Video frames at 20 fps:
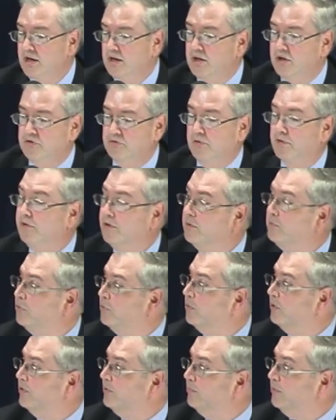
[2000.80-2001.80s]
is very
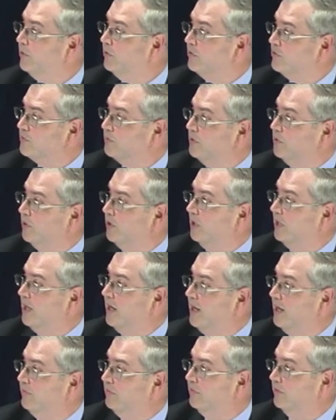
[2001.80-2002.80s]
important because we all
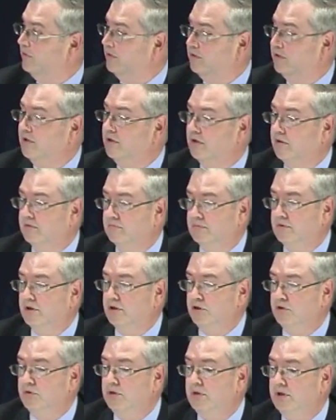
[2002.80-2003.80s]
have a
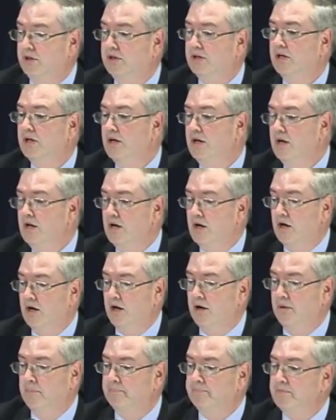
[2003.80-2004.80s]
unique
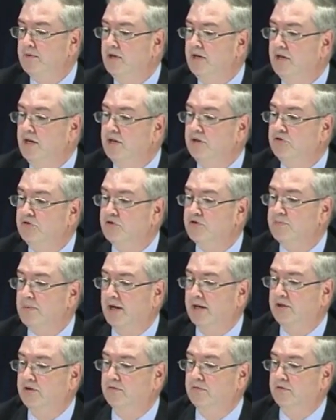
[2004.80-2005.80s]

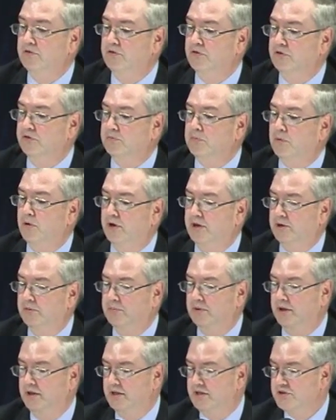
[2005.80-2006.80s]
introspective into this
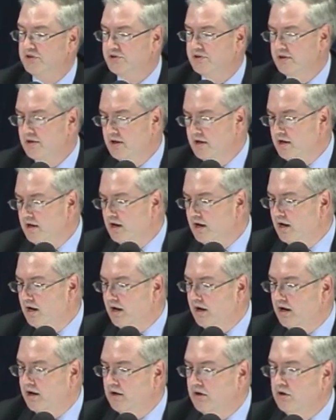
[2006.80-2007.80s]
marketplace.
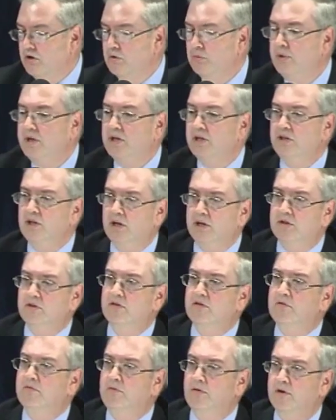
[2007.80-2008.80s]
We conduct
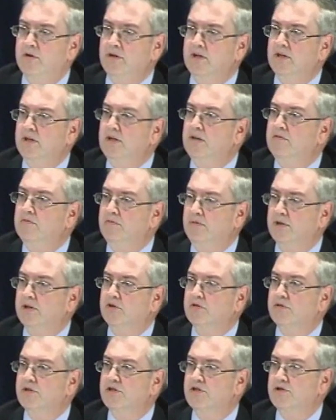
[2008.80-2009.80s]
very
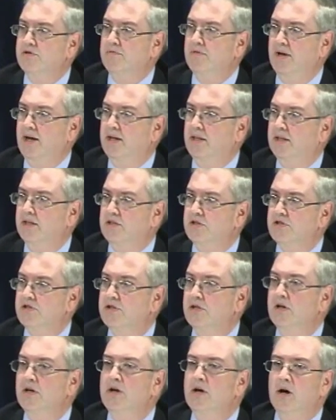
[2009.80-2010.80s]
vigorous
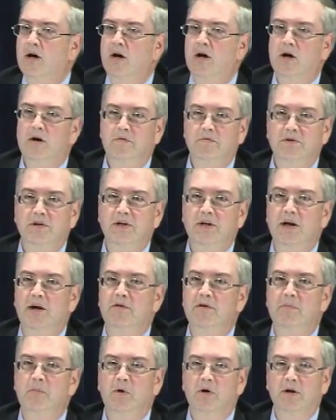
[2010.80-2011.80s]
surveillance of the
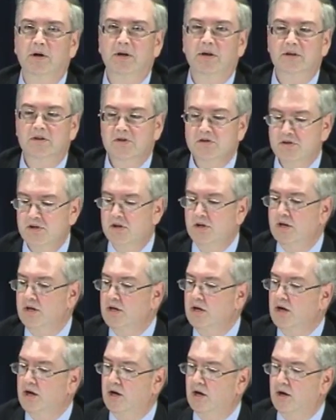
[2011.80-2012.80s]
dairy markets.
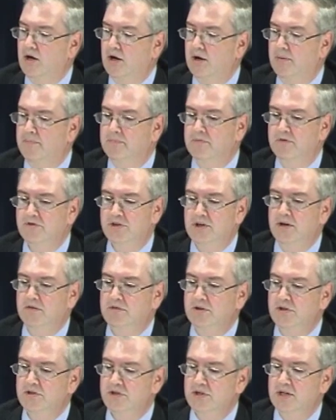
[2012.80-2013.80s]
The
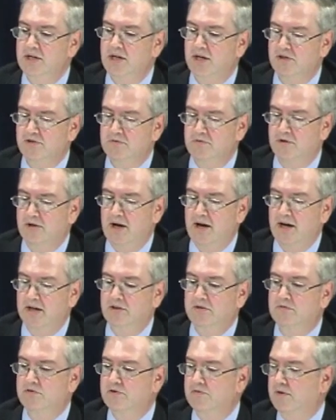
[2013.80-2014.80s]
CFTC has a very
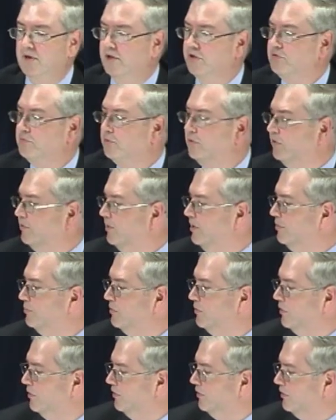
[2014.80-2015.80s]
active surveillance program.
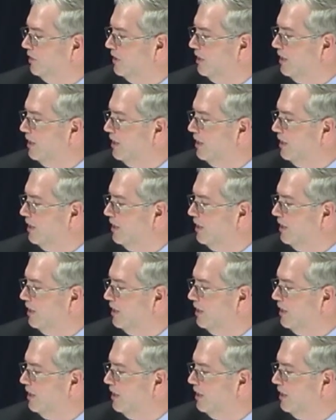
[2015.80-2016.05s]
You heard